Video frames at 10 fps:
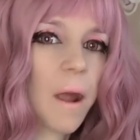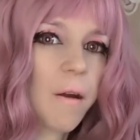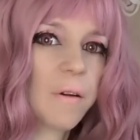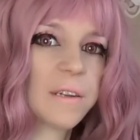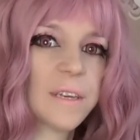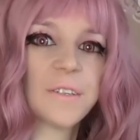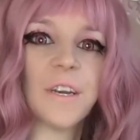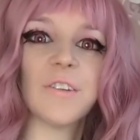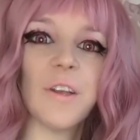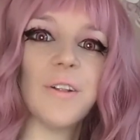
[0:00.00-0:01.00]
Alright, that
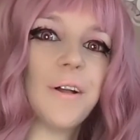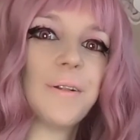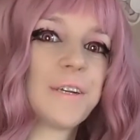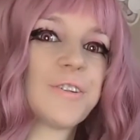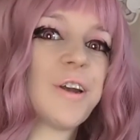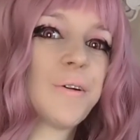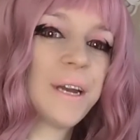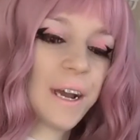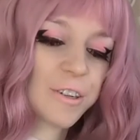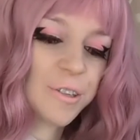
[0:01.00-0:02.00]
tastes a lot like
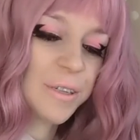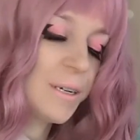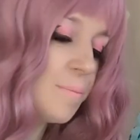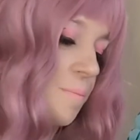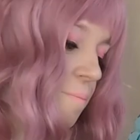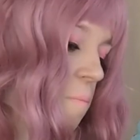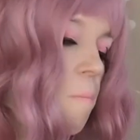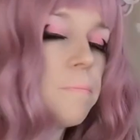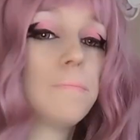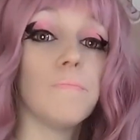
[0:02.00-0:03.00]
cherry, actually.
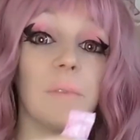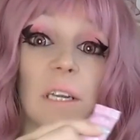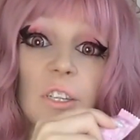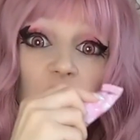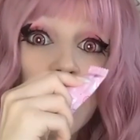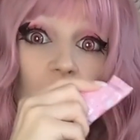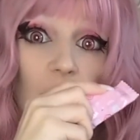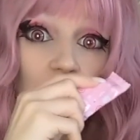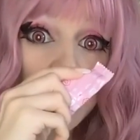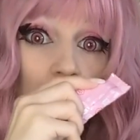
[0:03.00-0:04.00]
It
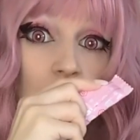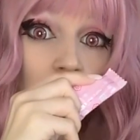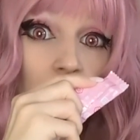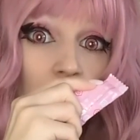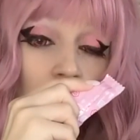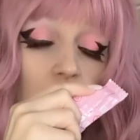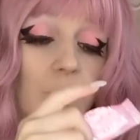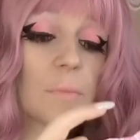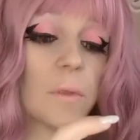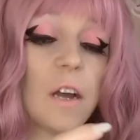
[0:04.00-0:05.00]
smells.
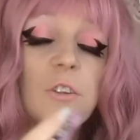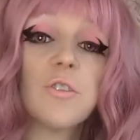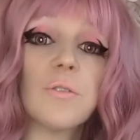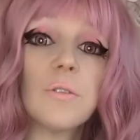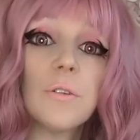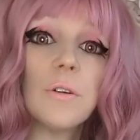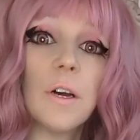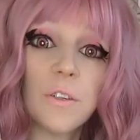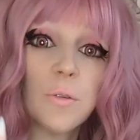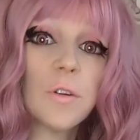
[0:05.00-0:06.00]

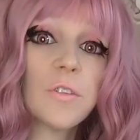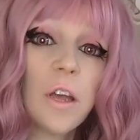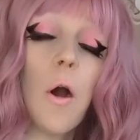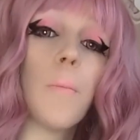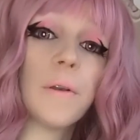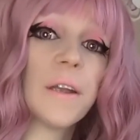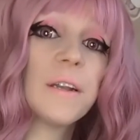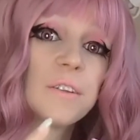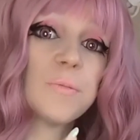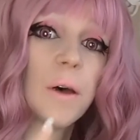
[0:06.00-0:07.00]
As soon as I opened it,
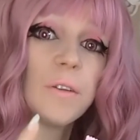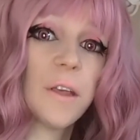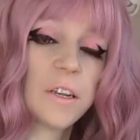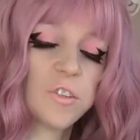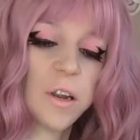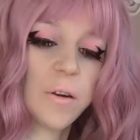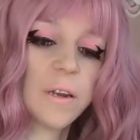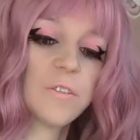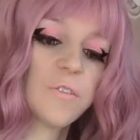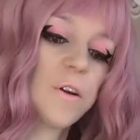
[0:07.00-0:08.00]
it smells like
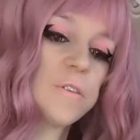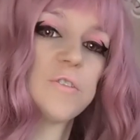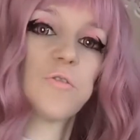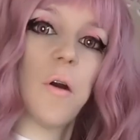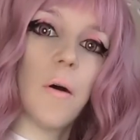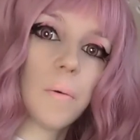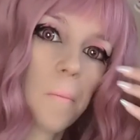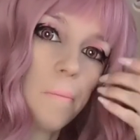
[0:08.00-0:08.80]
cherry. It's very strong.